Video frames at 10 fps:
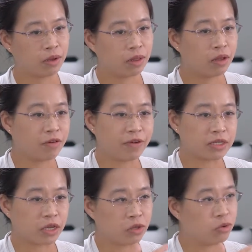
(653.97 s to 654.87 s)
a lot of
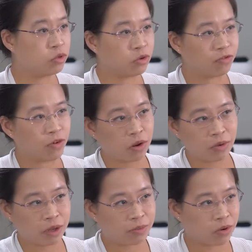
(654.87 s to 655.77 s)
us are used to
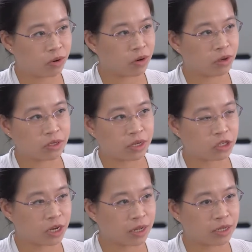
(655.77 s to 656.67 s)
following protocols
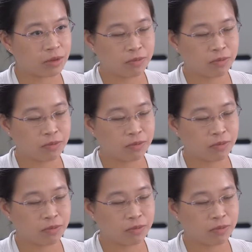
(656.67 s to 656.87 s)
and checklists,